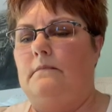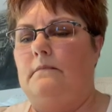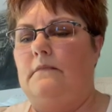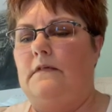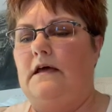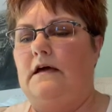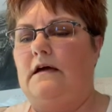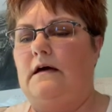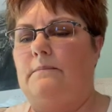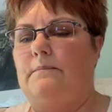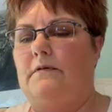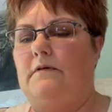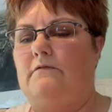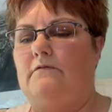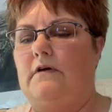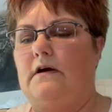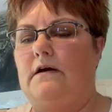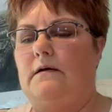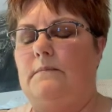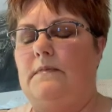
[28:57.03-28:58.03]
A couple of
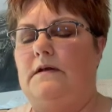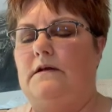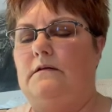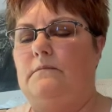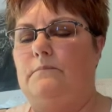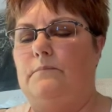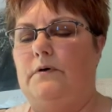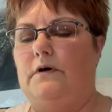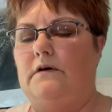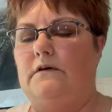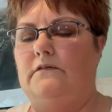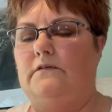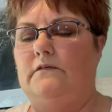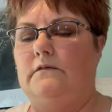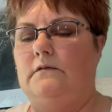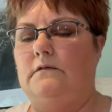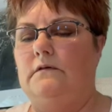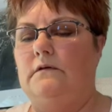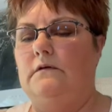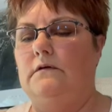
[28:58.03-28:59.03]
recommended
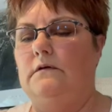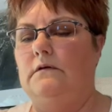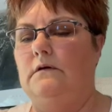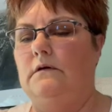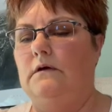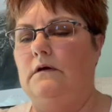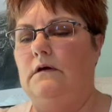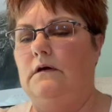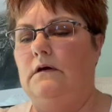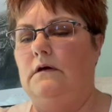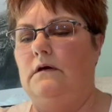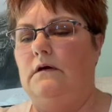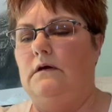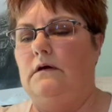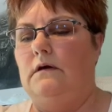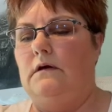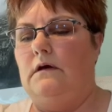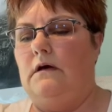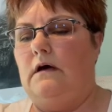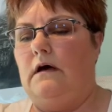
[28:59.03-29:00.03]
books.
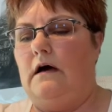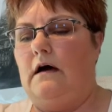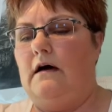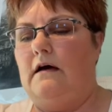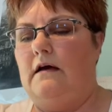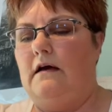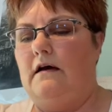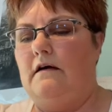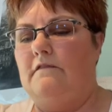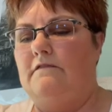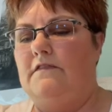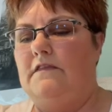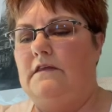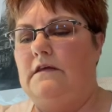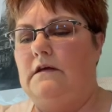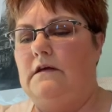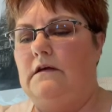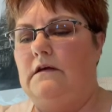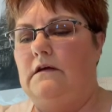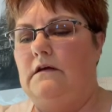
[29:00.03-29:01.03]
I have
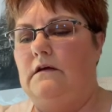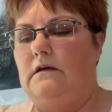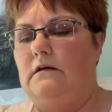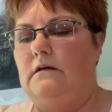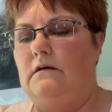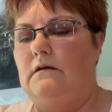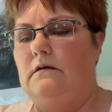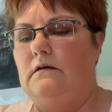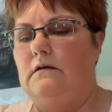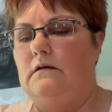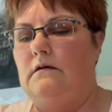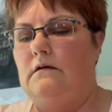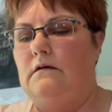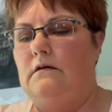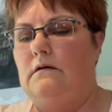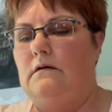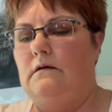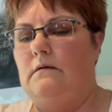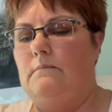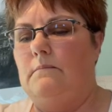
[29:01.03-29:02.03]
the
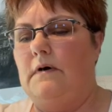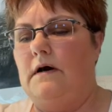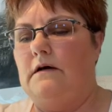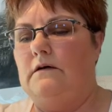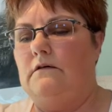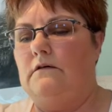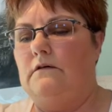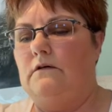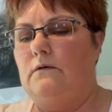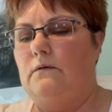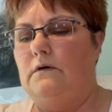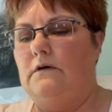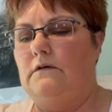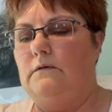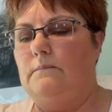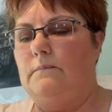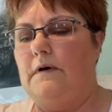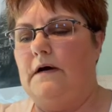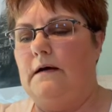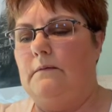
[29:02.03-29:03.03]
Modern
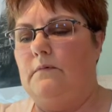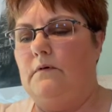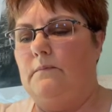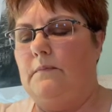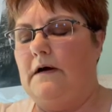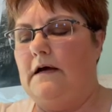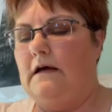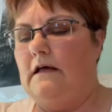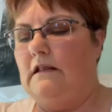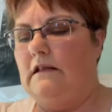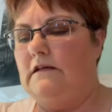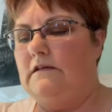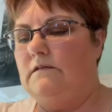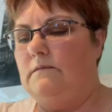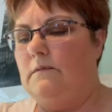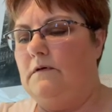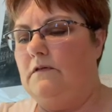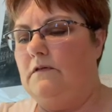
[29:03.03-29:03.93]
Quilt Bible by Elizabeth